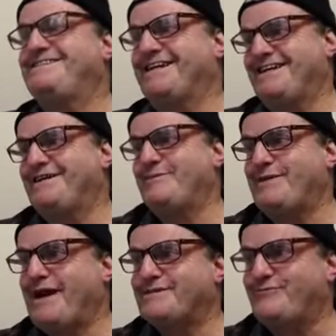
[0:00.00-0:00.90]
you stick it in a
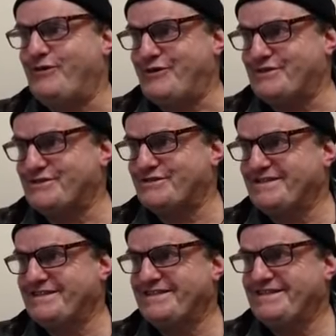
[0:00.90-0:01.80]
blast furnace,
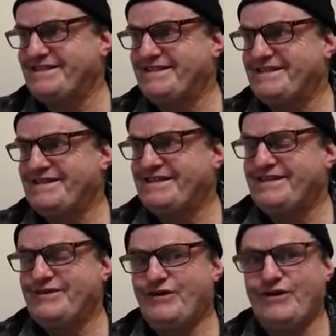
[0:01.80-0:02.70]

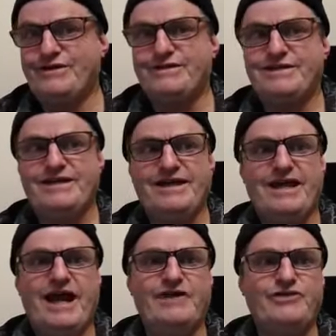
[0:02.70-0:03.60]
right?
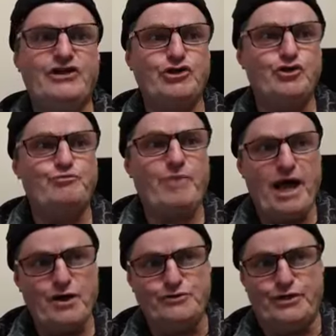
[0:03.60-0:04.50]
And then you
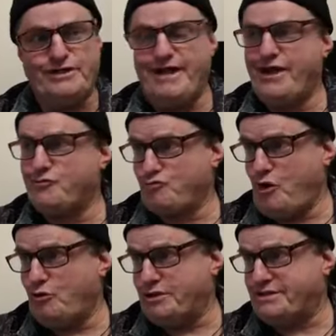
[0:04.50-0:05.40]
pound it and
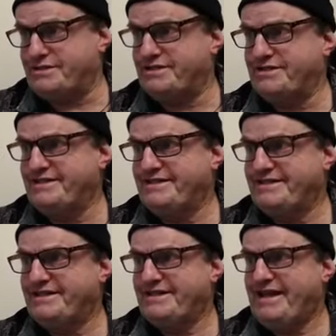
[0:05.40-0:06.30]
roll
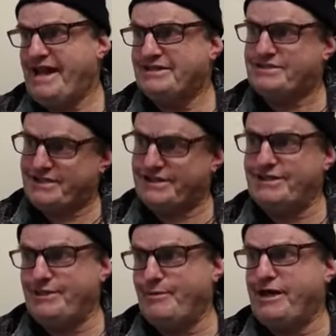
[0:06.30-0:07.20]
it and stick
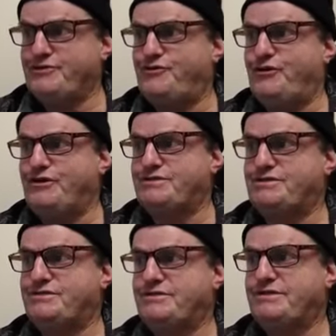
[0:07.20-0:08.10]
it in the blast
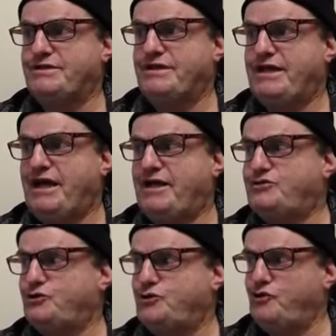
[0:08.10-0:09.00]
furnace
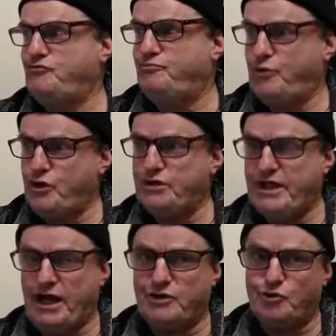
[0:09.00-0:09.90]
until you've
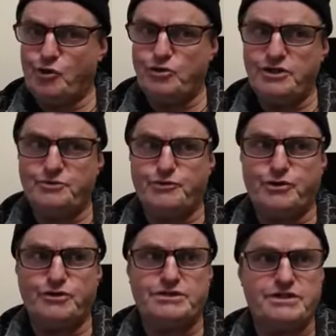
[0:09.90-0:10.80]
burned out all the
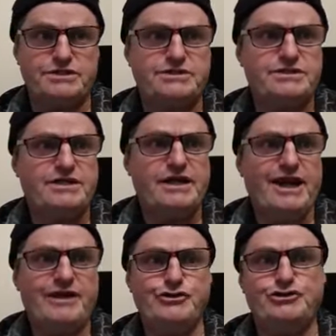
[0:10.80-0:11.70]
impurities
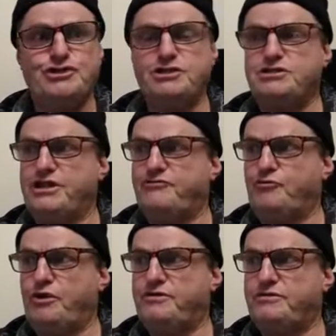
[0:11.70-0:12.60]
and you're just left
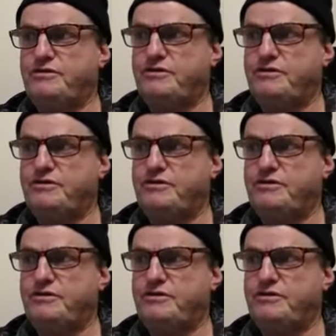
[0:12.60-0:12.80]
with